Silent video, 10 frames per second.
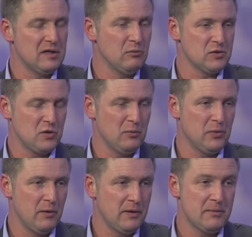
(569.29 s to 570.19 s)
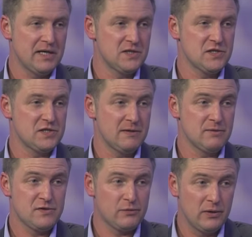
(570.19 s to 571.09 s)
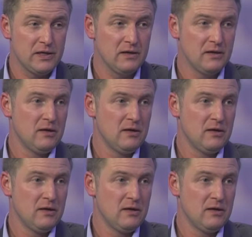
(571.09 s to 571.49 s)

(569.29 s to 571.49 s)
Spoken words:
what's called Birmingham Energy Savers 3,